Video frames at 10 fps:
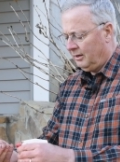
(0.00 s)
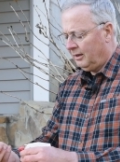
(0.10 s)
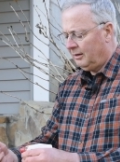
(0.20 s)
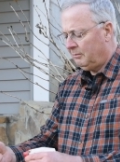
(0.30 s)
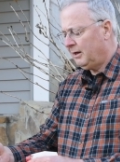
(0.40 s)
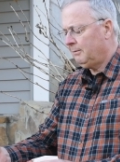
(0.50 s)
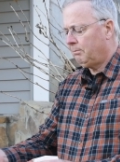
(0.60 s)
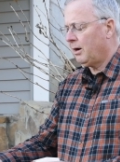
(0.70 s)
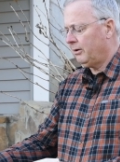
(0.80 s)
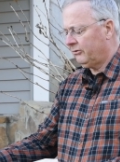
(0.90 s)
in many
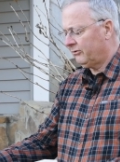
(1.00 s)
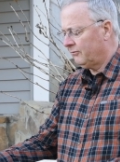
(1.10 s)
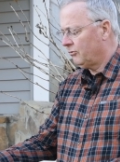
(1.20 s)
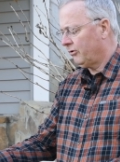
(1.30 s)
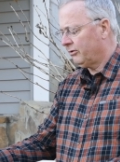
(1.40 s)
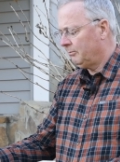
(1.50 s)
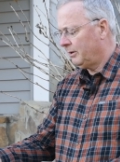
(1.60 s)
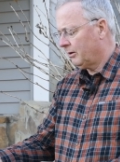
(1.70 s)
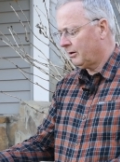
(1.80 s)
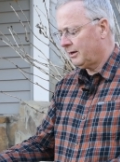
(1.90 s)
parts of North
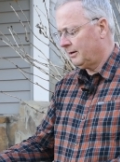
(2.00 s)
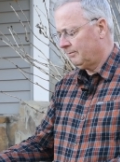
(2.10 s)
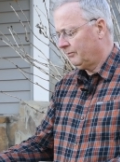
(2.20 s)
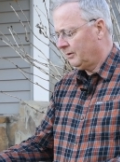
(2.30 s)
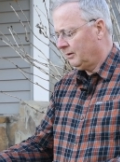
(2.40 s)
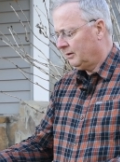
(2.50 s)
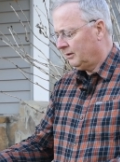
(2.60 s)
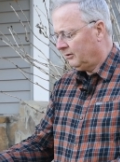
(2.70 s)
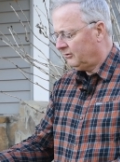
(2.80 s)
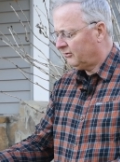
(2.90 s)
America.
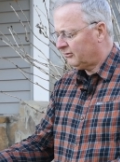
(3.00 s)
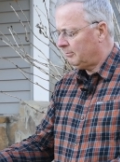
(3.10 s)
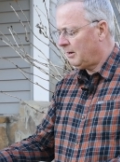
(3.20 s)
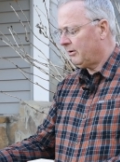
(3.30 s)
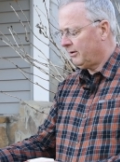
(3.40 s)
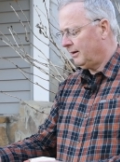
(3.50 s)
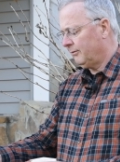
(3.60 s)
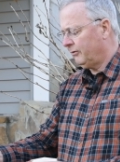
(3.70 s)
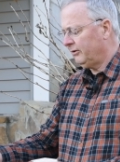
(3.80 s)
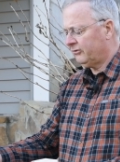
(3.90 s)
Just about
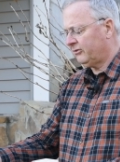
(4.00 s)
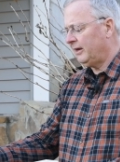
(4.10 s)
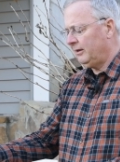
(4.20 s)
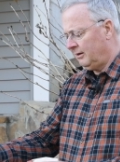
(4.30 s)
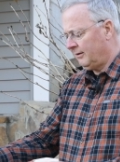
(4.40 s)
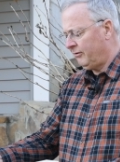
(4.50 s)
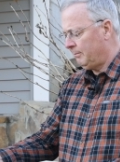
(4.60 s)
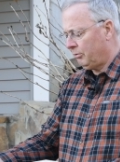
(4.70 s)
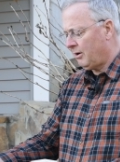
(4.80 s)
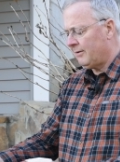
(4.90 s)
every state and every
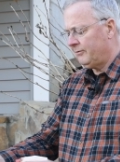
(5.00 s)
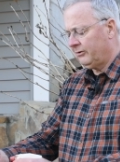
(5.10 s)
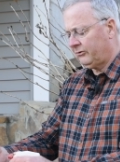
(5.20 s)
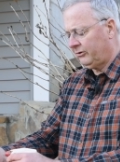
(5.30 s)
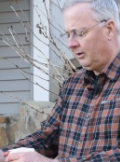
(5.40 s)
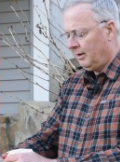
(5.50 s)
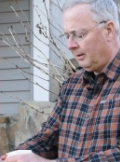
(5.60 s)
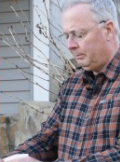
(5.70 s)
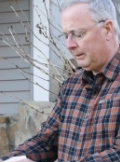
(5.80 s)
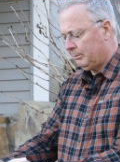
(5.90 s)
province,
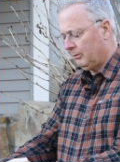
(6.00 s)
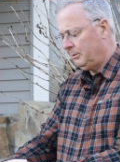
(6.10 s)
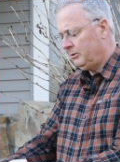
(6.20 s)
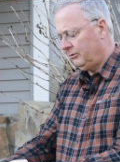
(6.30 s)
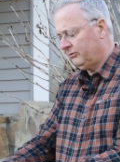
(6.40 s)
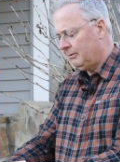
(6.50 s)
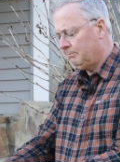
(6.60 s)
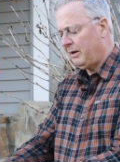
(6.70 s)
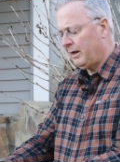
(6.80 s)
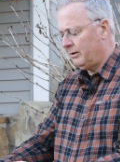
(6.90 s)
people have been using
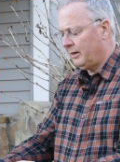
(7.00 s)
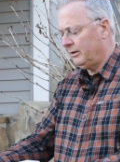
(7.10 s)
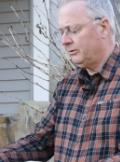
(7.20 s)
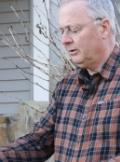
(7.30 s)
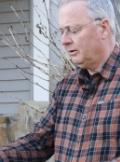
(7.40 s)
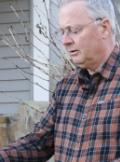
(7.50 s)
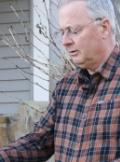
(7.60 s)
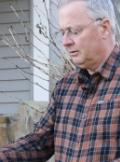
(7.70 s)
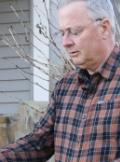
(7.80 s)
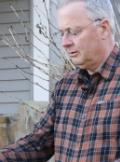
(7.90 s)
bentonite
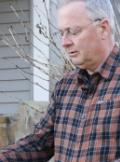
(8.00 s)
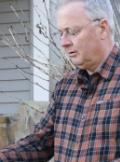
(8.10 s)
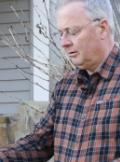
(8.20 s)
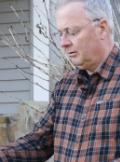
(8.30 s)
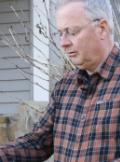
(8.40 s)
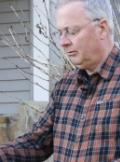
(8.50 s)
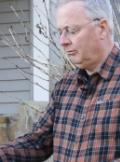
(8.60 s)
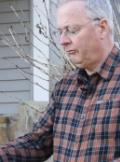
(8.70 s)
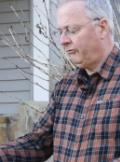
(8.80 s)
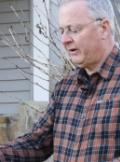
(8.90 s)
to
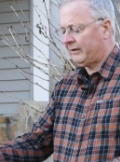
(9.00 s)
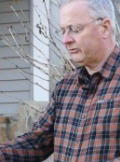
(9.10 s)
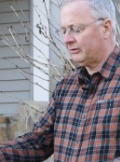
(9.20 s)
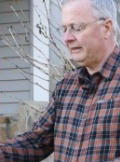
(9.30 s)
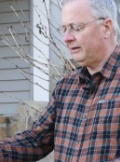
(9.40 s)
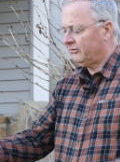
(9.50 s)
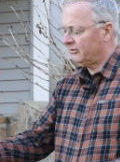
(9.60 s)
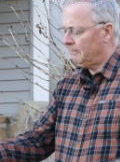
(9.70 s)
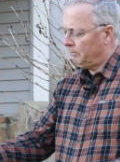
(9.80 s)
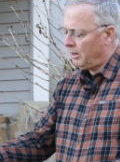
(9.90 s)
fix leaks
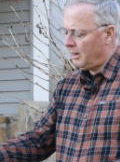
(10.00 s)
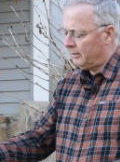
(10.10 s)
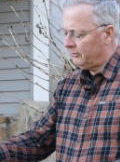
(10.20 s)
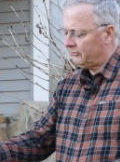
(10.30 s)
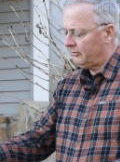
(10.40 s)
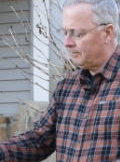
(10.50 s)
in ponds.